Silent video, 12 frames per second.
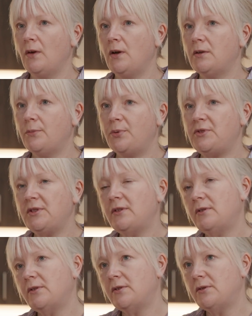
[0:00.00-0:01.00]
And the
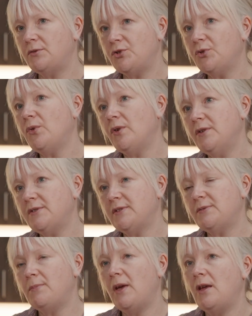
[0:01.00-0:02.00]
particular choice
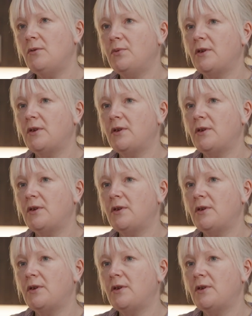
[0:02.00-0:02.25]
is made